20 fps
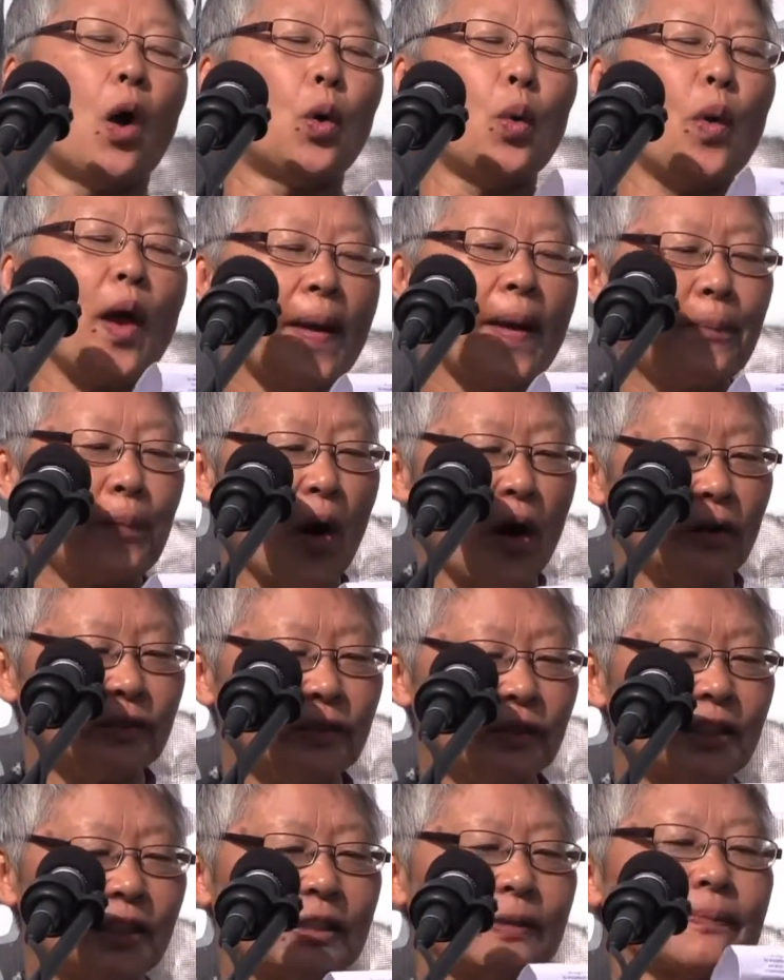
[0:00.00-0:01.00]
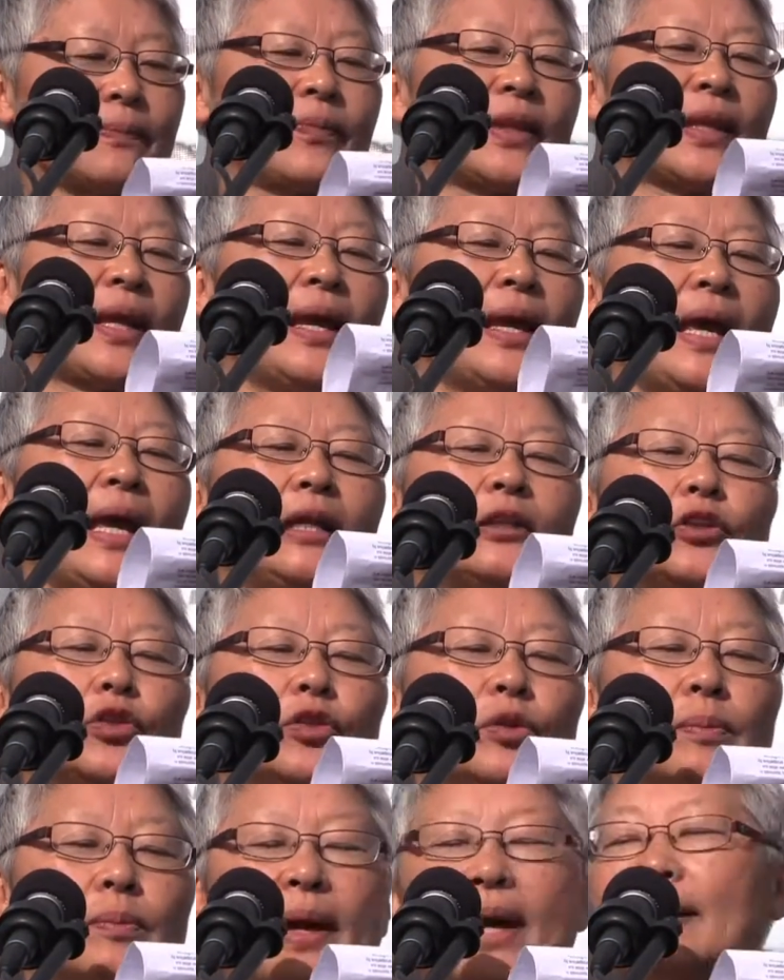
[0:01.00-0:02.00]
weapons and
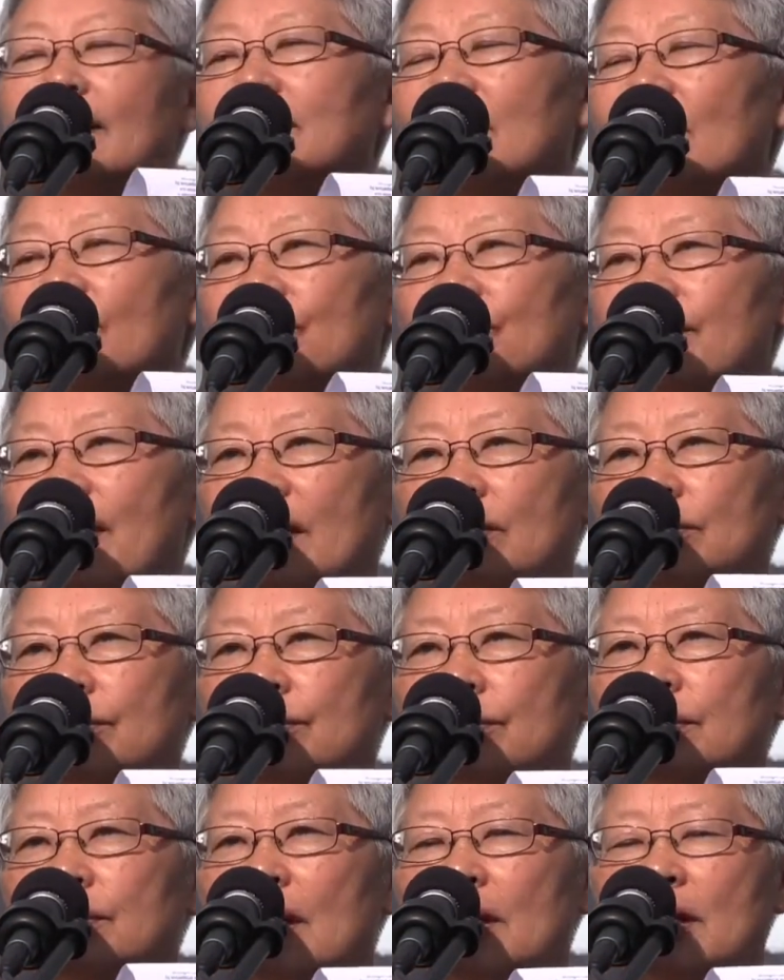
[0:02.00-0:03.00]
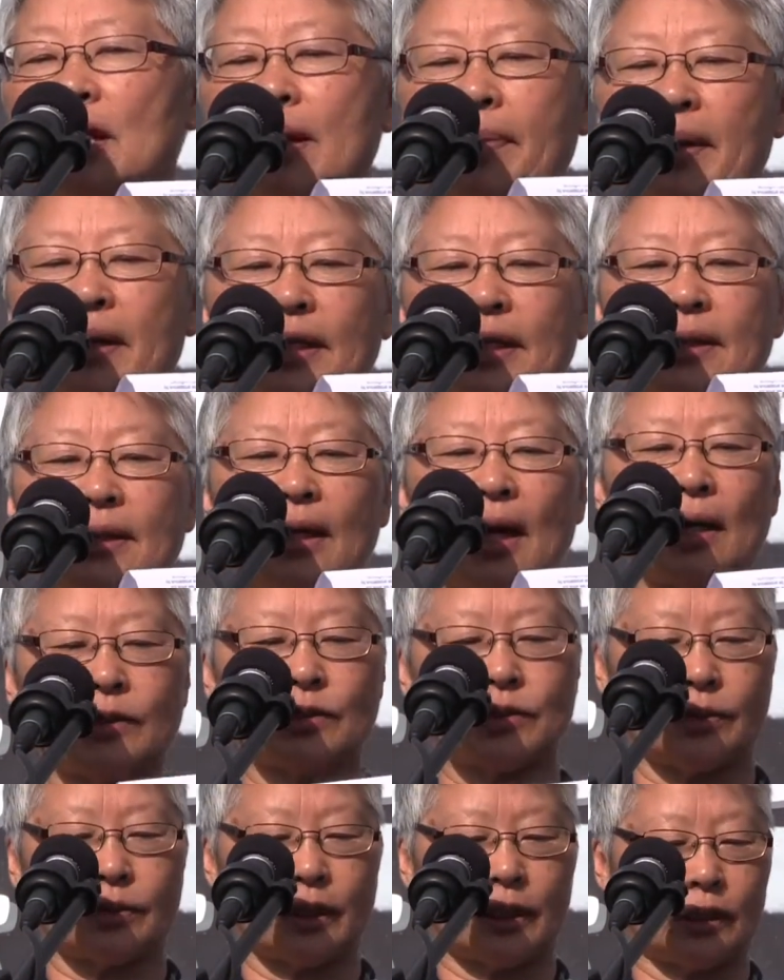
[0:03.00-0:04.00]
to make the threat to the neighboring
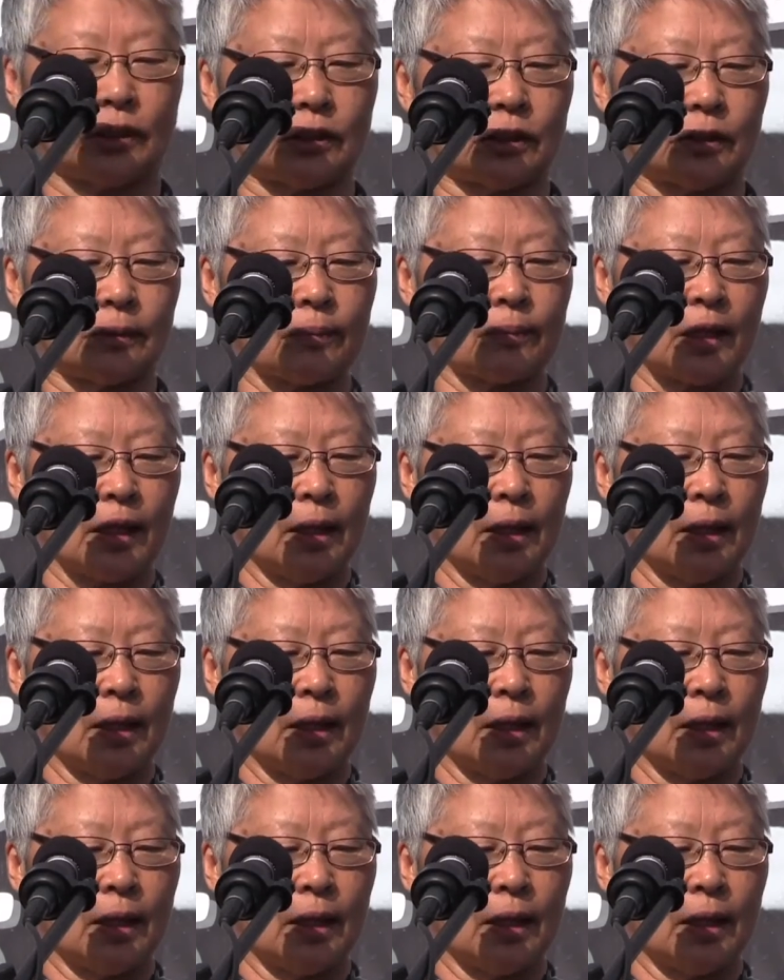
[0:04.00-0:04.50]
countries.